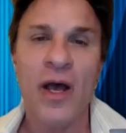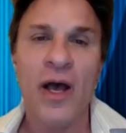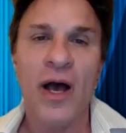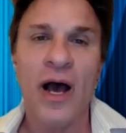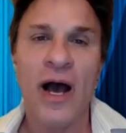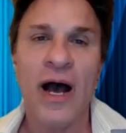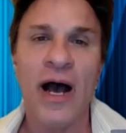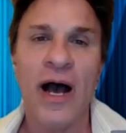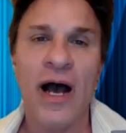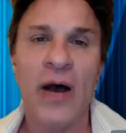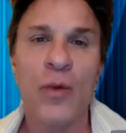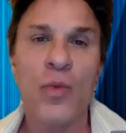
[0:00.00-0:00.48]

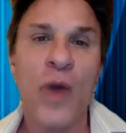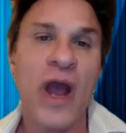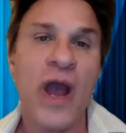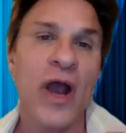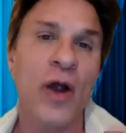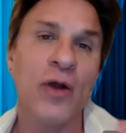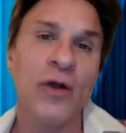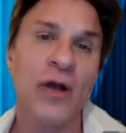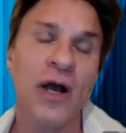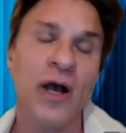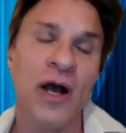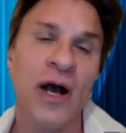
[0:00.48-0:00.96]
uh,
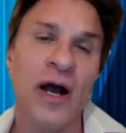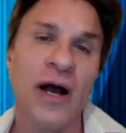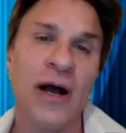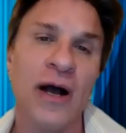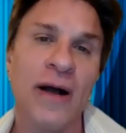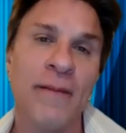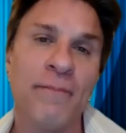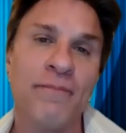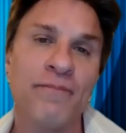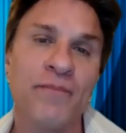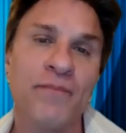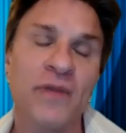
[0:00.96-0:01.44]
where
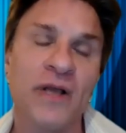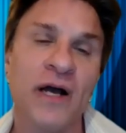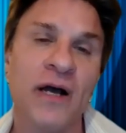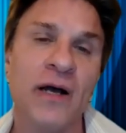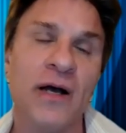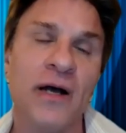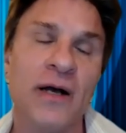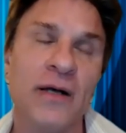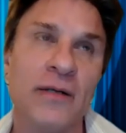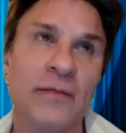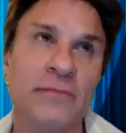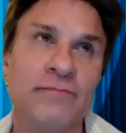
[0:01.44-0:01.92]
um,
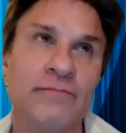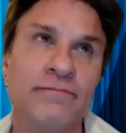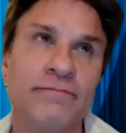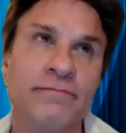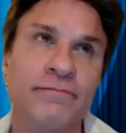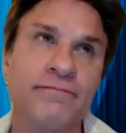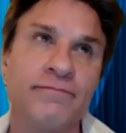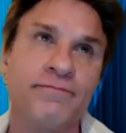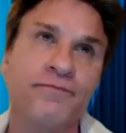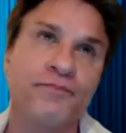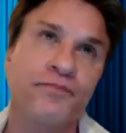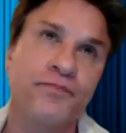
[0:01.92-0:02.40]
um,